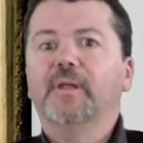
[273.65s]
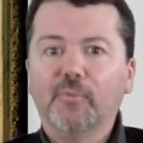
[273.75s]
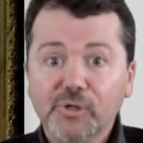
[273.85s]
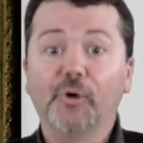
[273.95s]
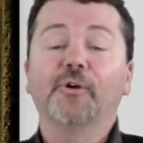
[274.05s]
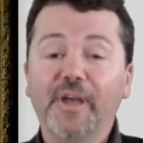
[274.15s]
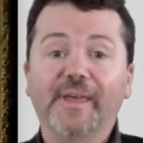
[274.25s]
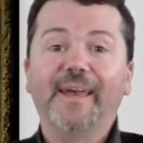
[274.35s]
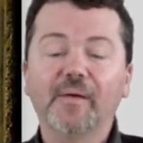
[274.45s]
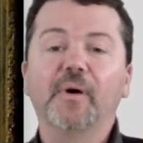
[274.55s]
And we're talking
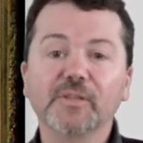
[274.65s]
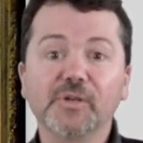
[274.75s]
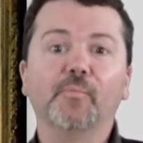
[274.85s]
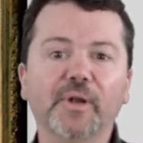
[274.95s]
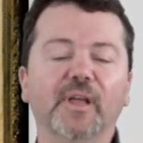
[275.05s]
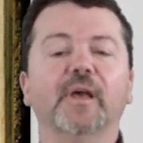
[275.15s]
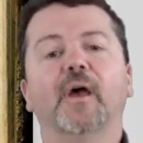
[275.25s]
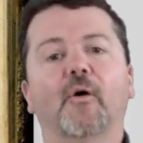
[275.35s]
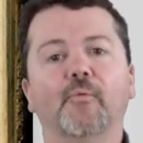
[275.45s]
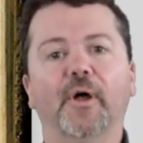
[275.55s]
again about somebody
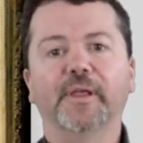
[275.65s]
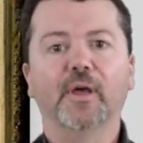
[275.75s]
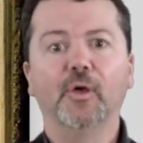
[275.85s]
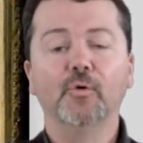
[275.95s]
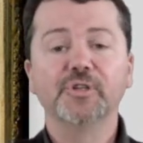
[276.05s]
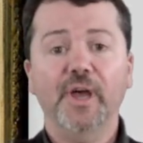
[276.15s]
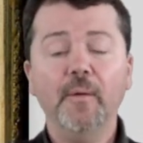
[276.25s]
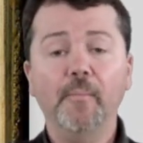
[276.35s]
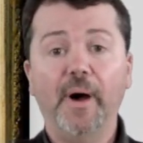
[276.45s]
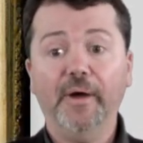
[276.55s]
running a huge
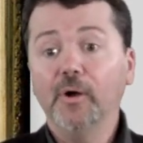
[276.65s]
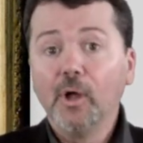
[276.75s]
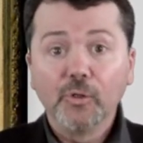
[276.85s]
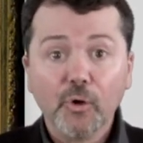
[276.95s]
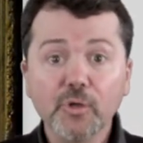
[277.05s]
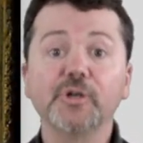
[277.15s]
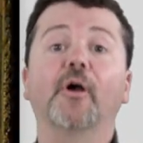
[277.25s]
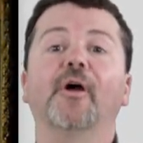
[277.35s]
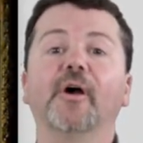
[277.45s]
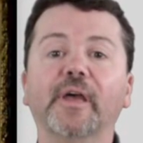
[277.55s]
empire. Those
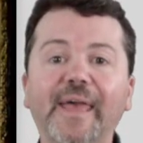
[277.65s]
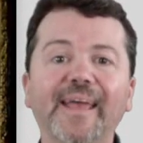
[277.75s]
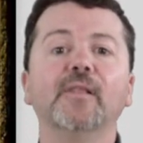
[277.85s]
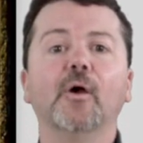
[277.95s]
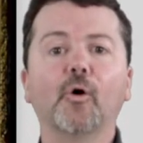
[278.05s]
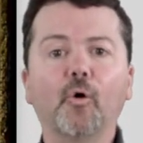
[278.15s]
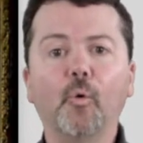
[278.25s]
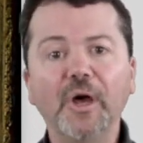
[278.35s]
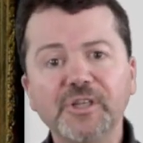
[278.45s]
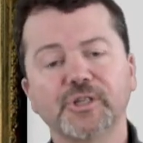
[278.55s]
are, again,
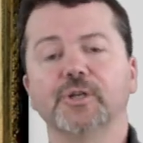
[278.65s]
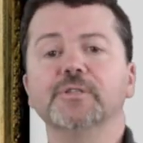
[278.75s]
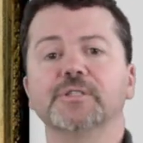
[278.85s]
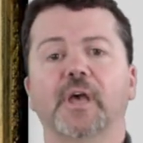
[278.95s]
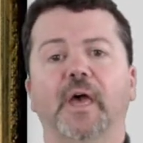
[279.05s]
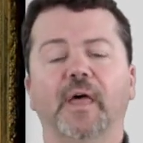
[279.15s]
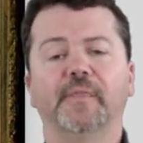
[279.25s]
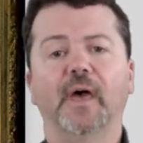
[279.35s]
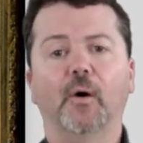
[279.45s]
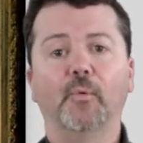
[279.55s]
questions
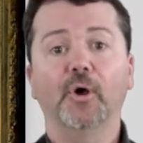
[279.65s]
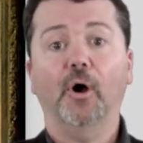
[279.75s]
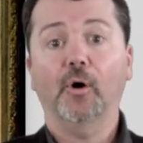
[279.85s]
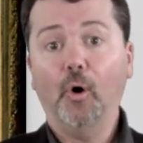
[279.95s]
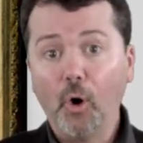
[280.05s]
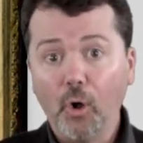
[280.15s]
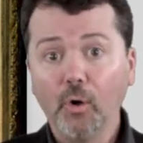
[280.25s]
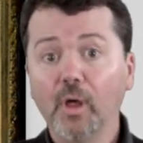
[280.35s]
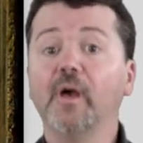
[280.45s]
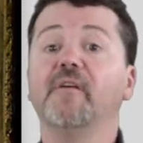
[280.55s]
that we are
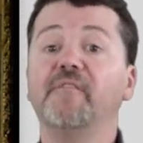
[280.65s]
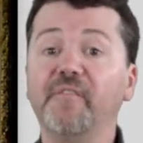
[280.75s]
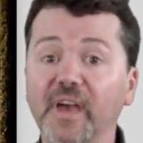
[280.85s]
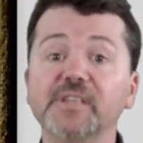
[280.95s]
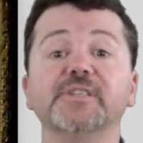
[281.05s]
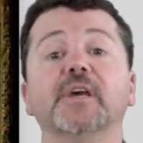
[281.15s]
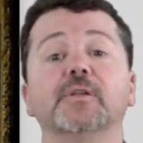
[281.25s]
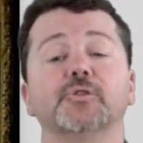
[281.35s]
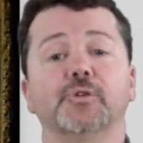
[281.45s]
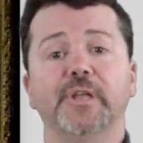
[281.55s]
all facing
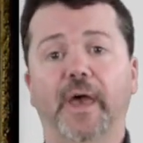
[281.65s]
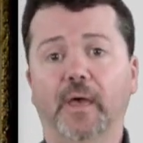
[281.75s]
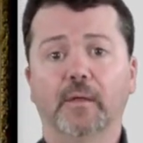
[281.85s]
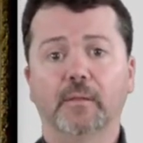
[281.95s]
today.